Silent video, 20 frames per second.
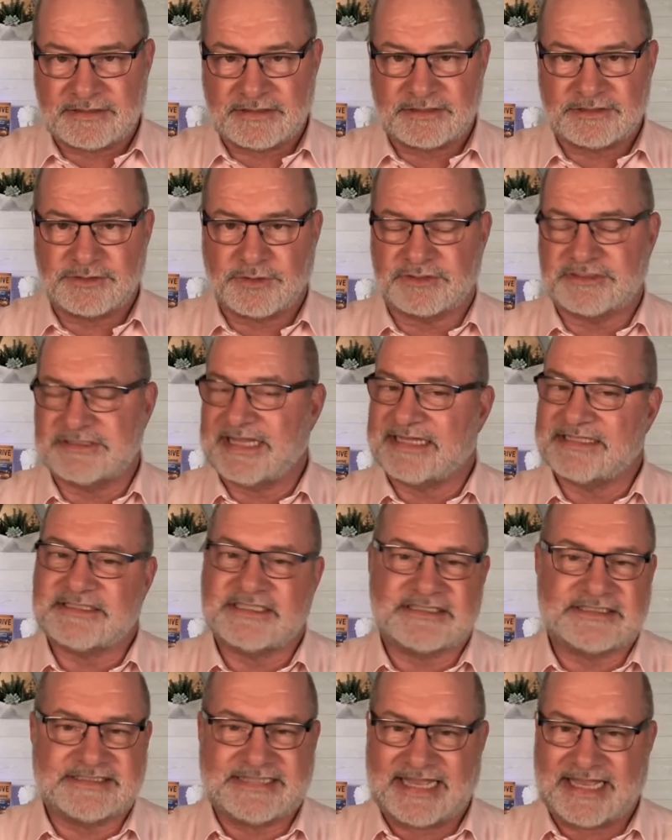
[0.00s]
So it's not
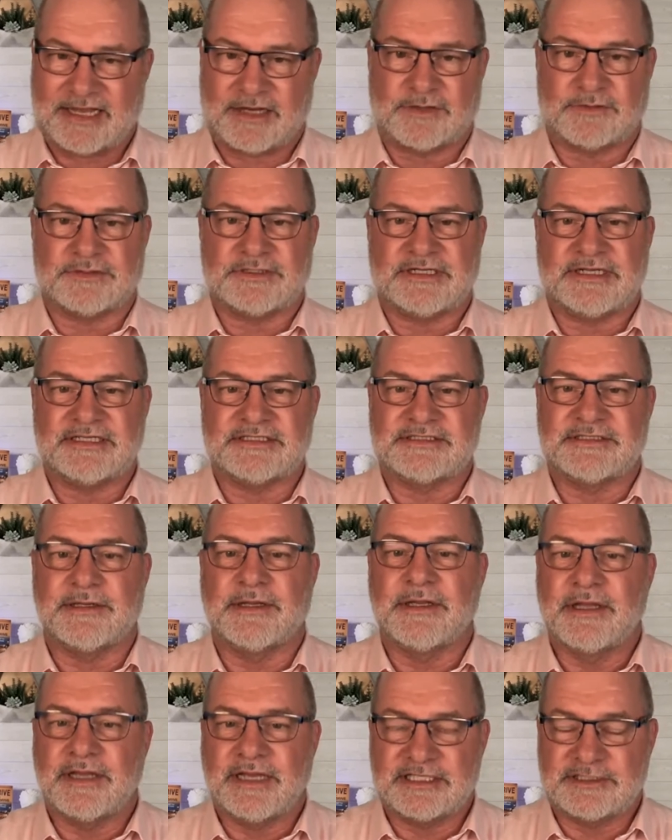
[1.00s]
just sound. It's
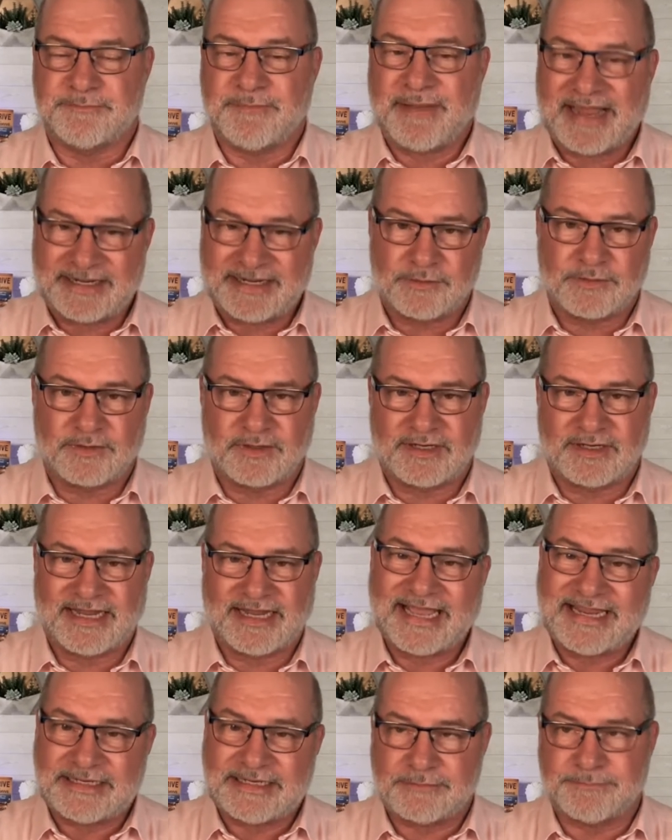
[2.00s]
binaural
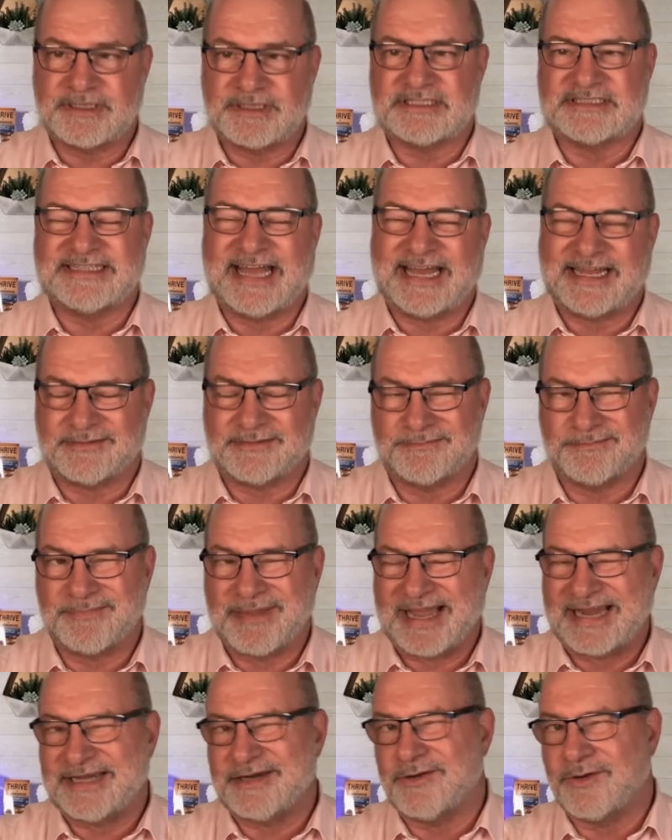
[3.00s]
light, but it's not
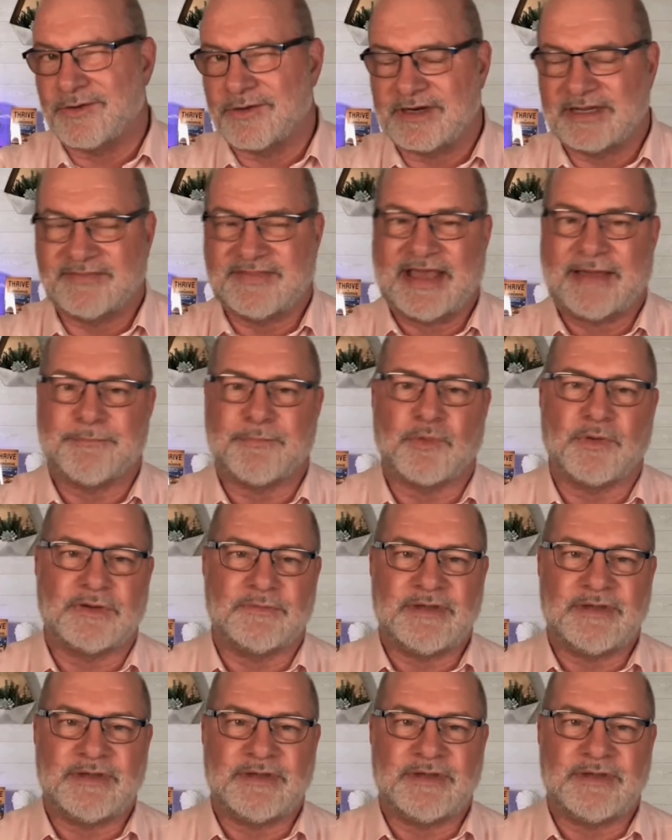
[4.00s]
binaural at that point.